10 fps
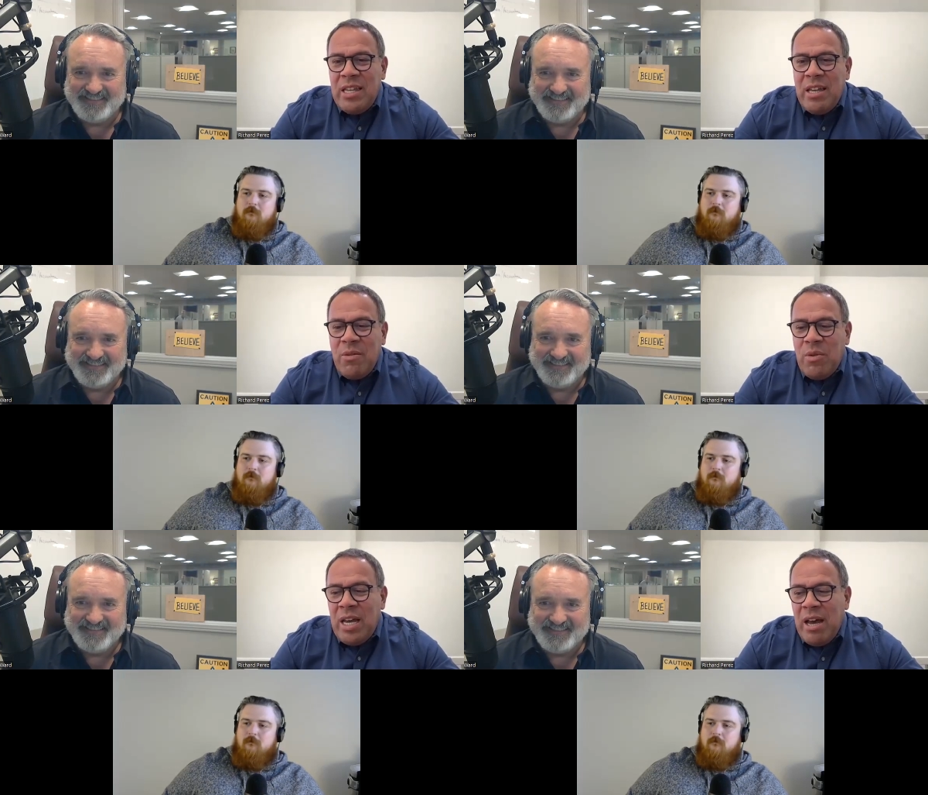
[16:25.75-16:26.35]
Speaker 1: and that
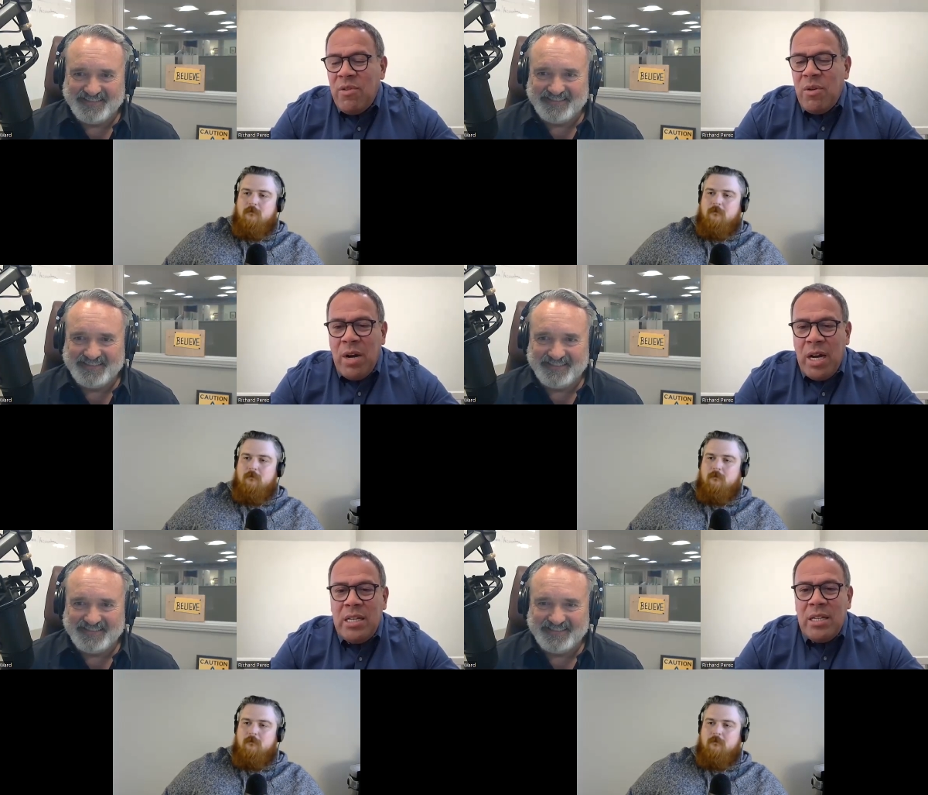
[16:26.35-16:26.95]
we have the
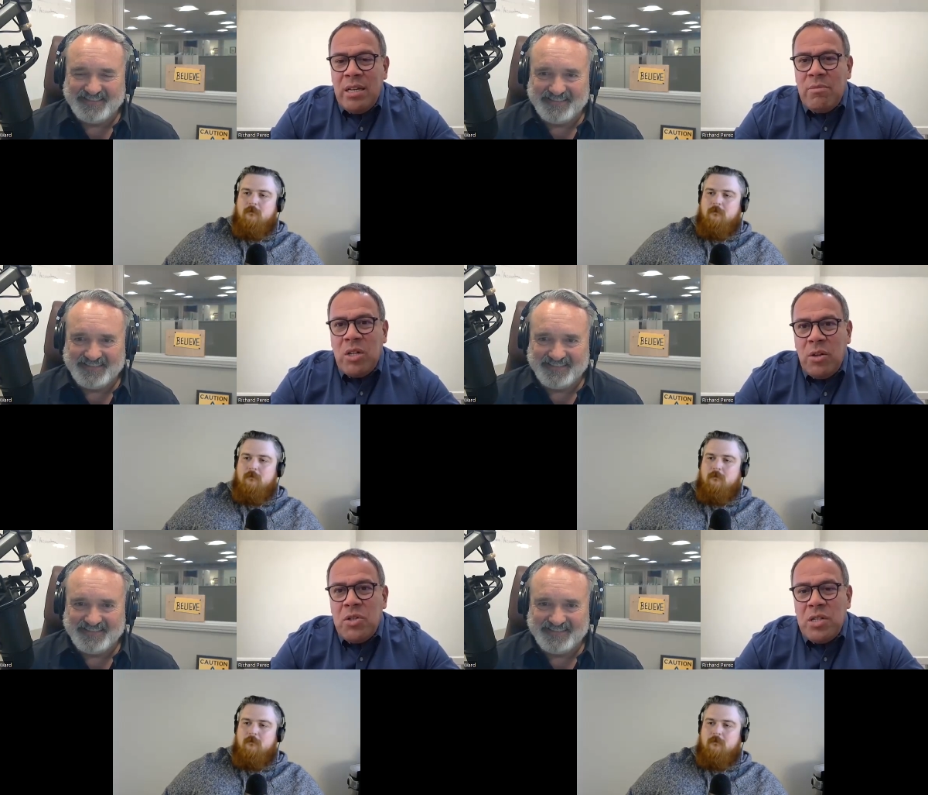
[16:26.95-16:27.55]
right uh,
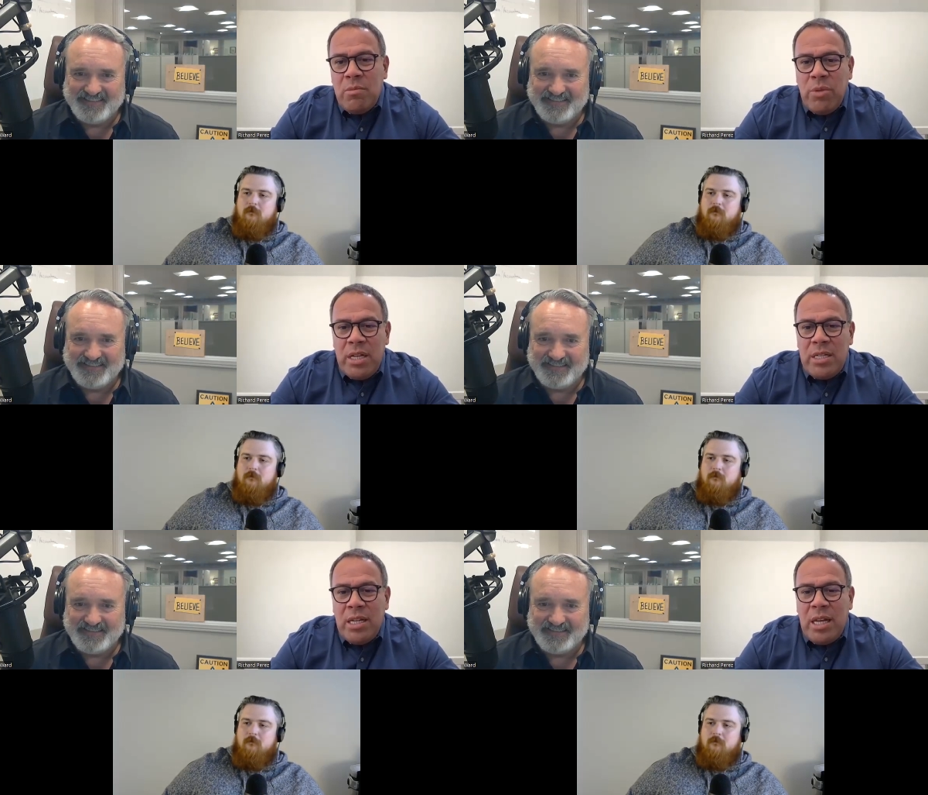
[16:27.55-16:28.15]
solutions in
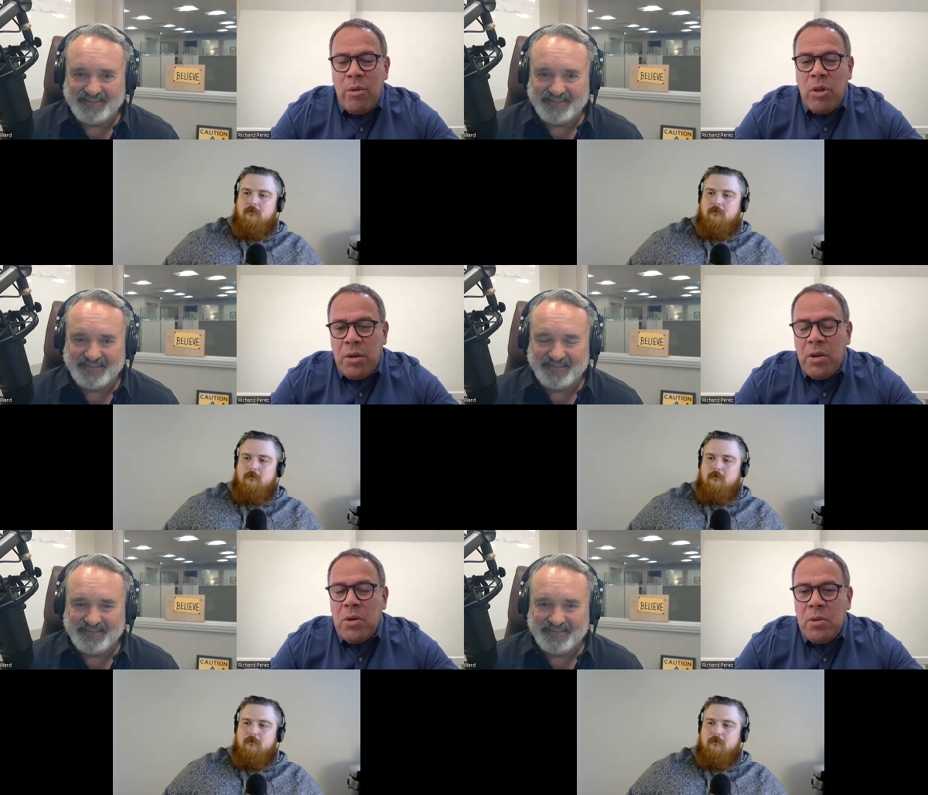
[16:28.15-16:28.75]
place to enable our
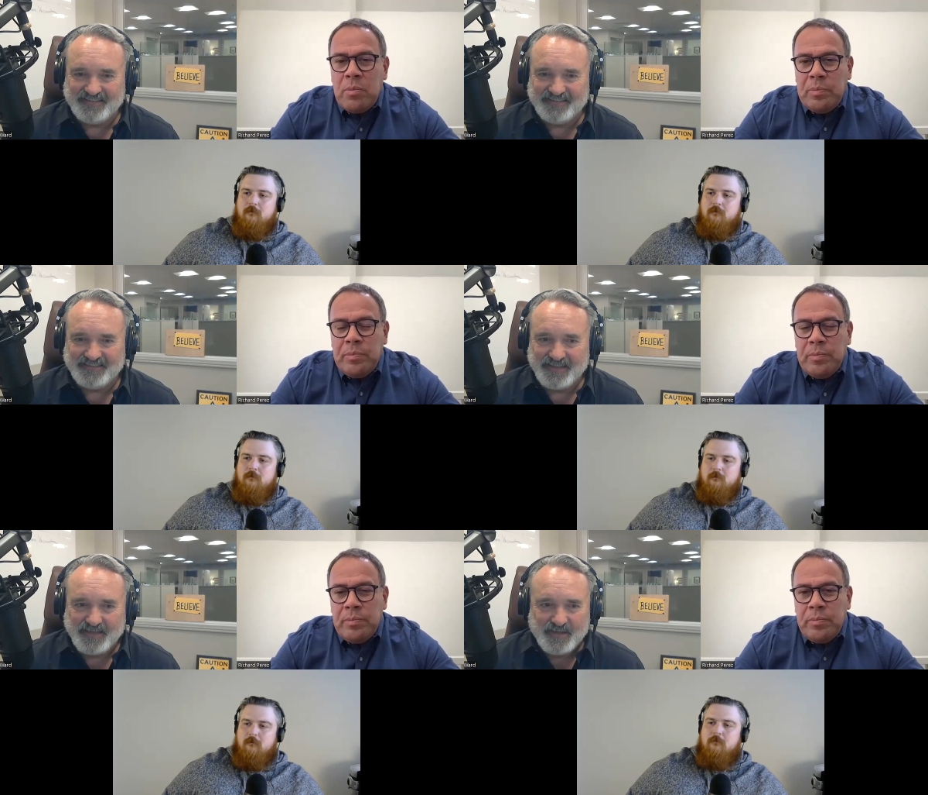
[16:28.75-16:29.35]
growth.
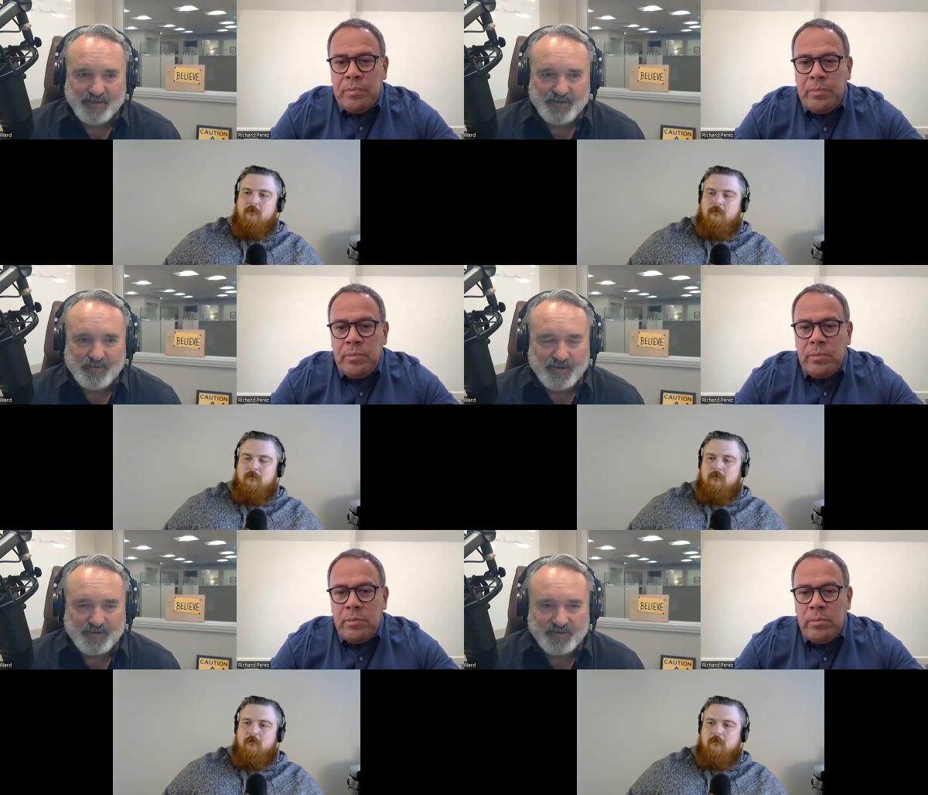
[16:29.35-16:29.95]

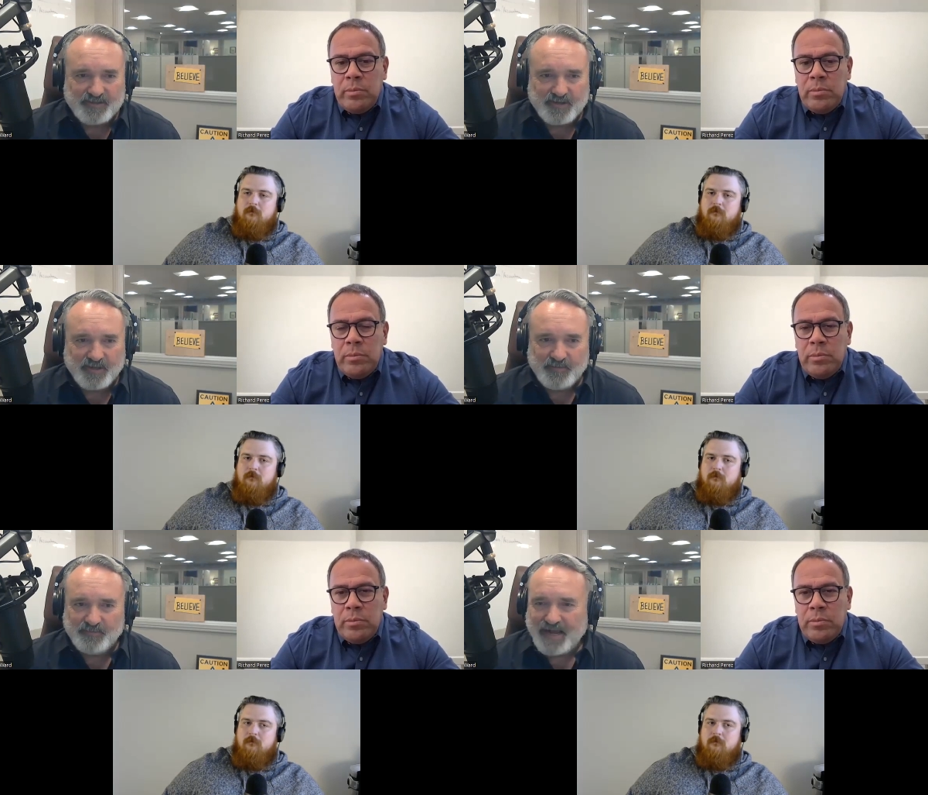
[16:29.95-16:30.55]
Speaker 2: Well, it's all
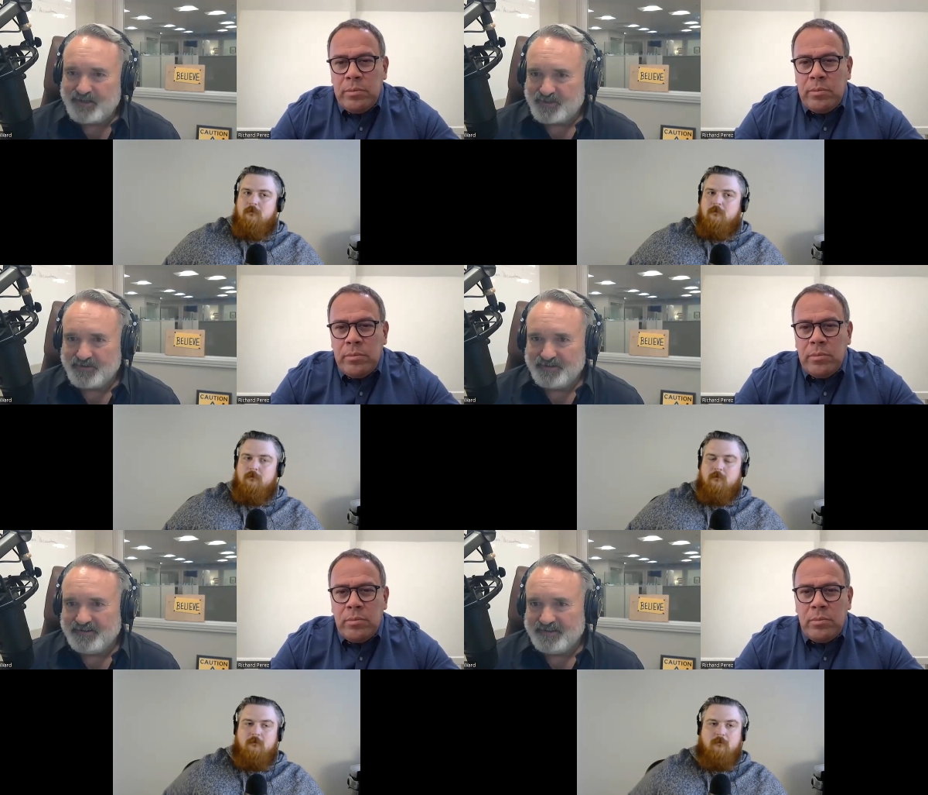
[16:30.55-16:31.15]
about
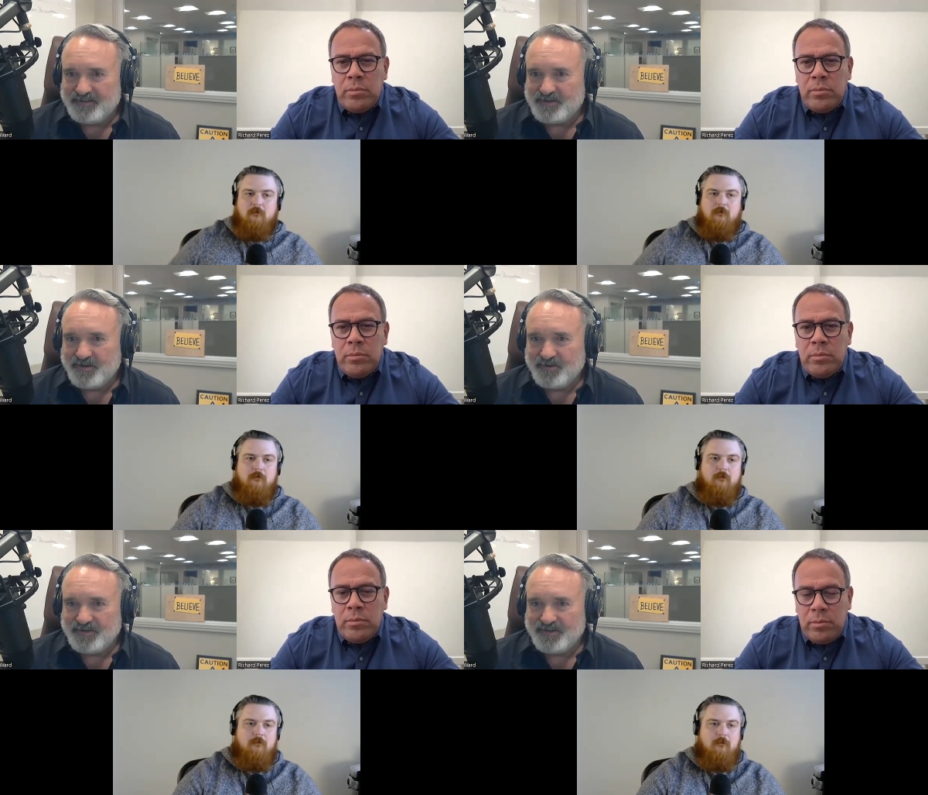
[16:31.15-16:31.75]
mastery, right?
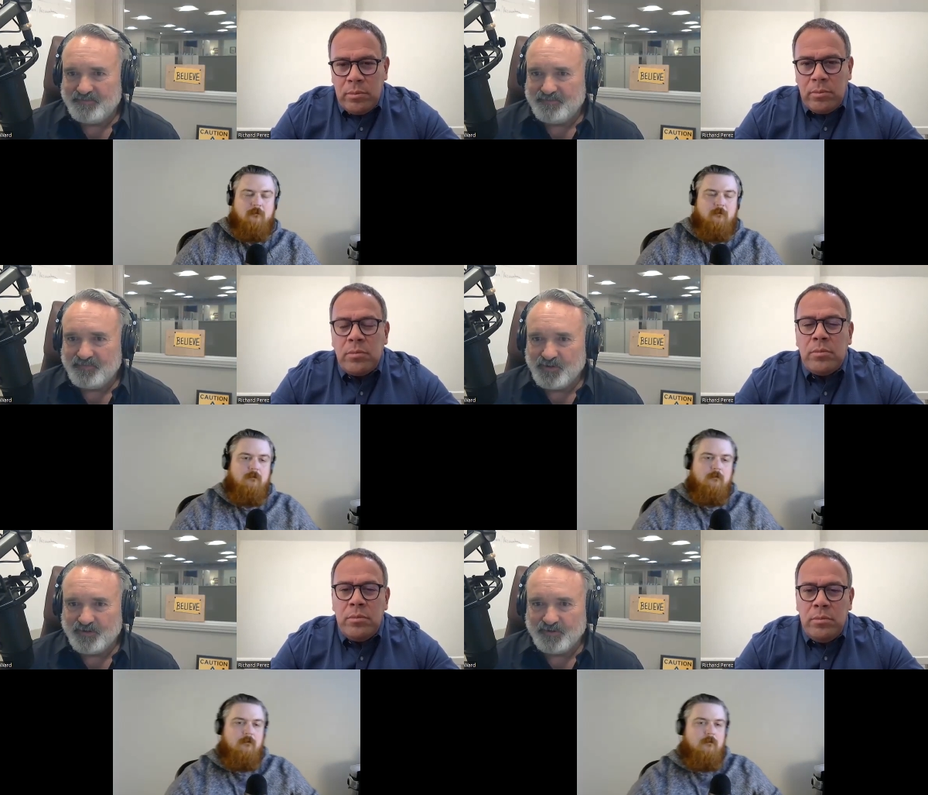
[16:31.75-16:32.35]
So um,
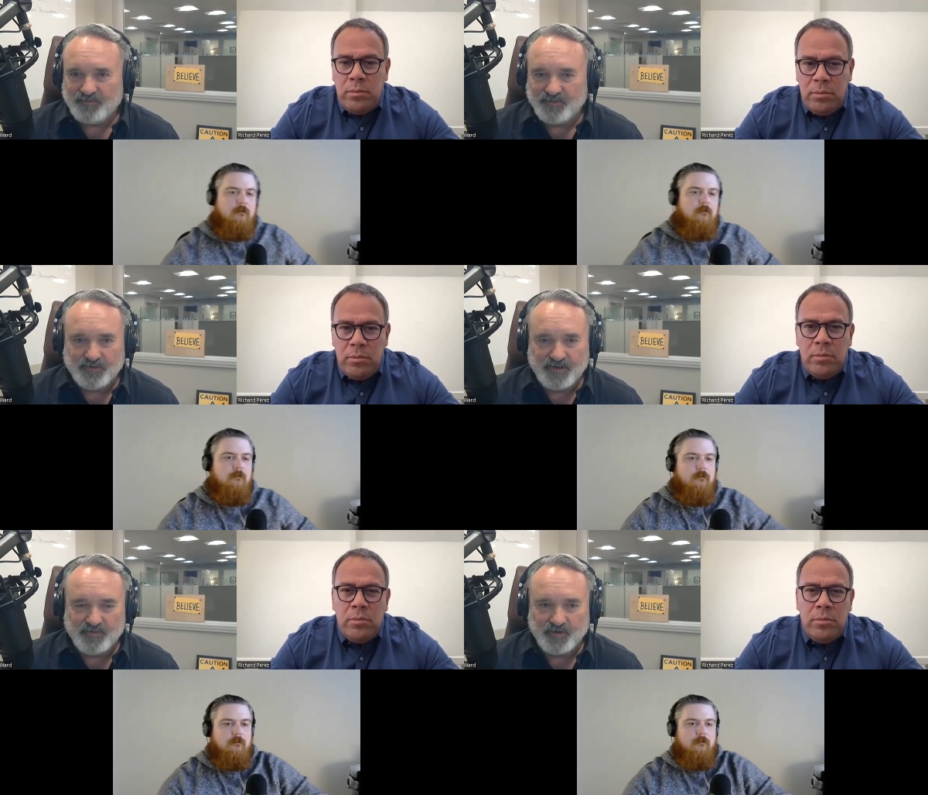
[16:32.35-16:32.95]
you're
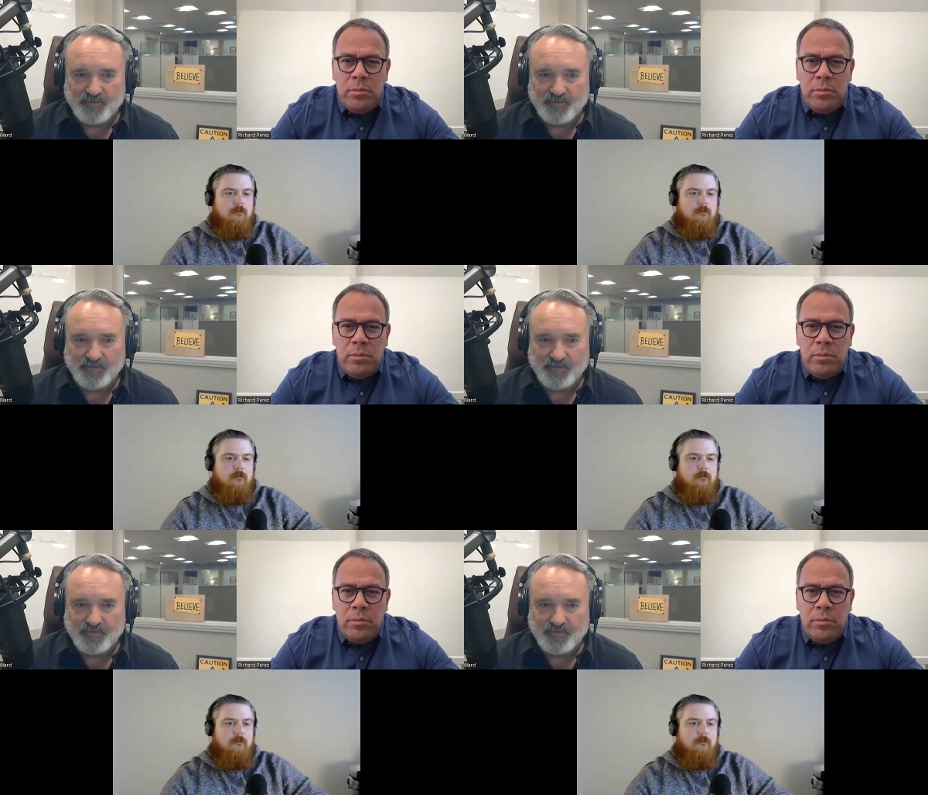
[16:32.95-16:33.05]
you have your